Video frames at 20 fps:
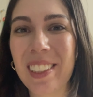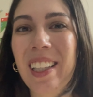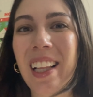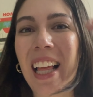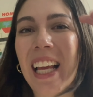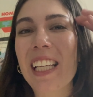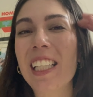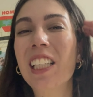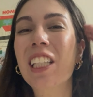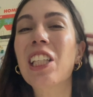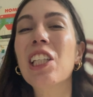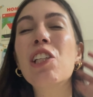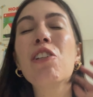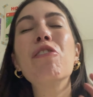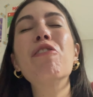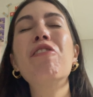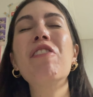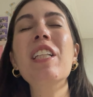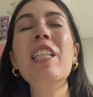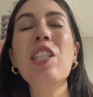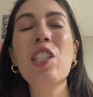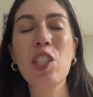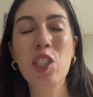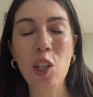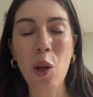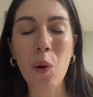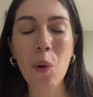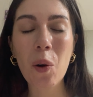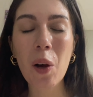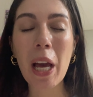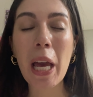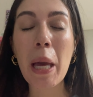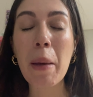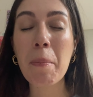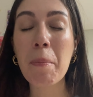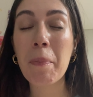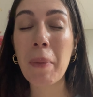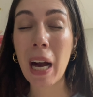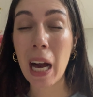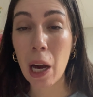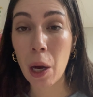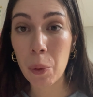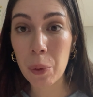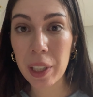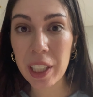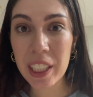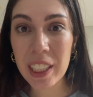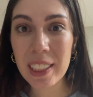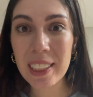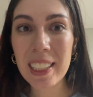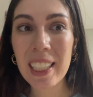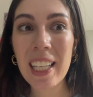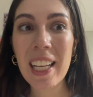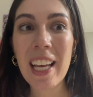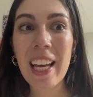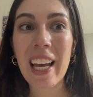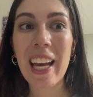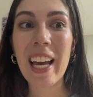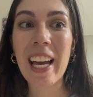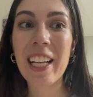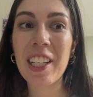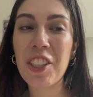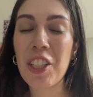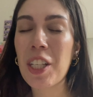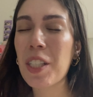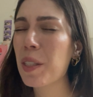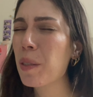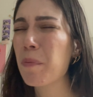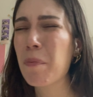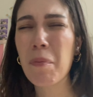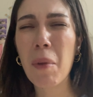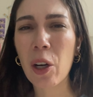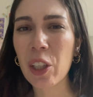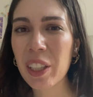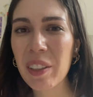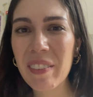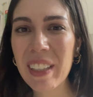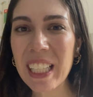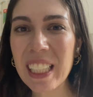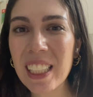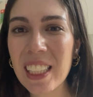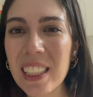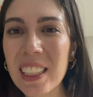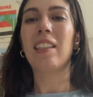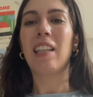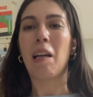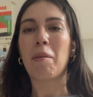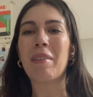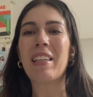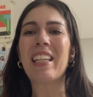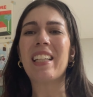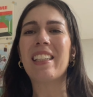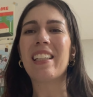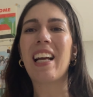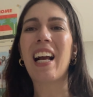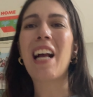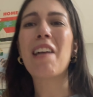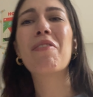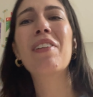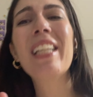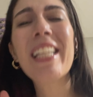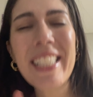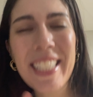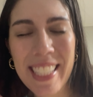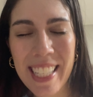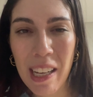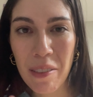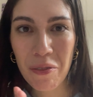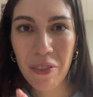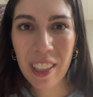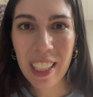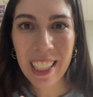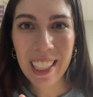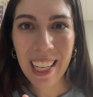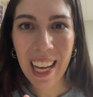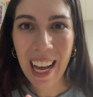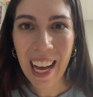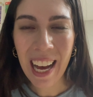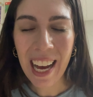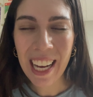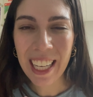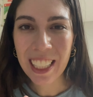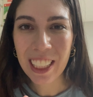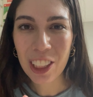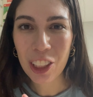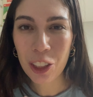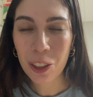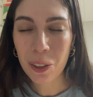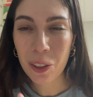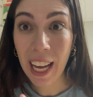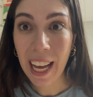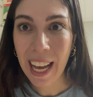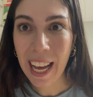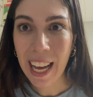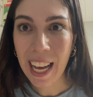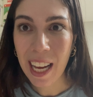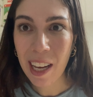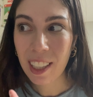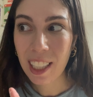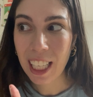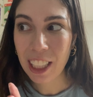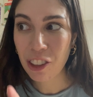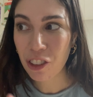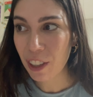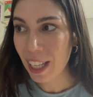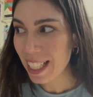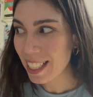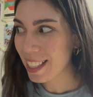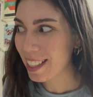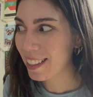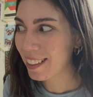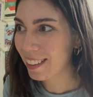Like, you feel so empowered and just motivated. I mean, I feel it's something I should have addressed.